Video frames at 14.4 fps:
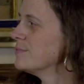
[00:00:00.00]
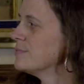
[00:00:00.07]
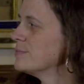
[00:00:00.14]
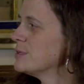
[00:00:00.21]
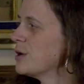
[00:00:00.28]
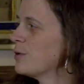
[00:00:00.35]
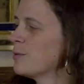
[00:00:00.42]

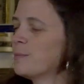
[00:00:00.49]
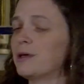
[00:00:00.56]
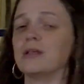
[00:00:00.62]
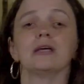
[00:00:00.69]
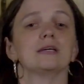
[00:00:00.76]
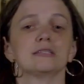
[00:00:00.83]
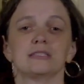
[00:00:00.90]
So the
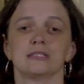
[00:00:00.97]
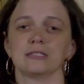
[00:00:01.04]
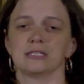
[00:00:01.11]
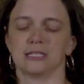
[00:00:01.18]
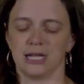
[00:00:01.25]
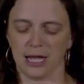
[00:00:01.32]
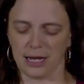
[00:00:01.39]
building is still
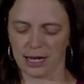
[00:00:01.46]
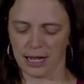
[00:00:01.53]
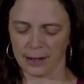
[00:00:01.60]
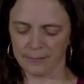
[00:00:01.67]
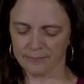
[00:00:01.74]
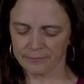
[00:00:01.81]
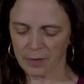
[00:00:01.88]
standing.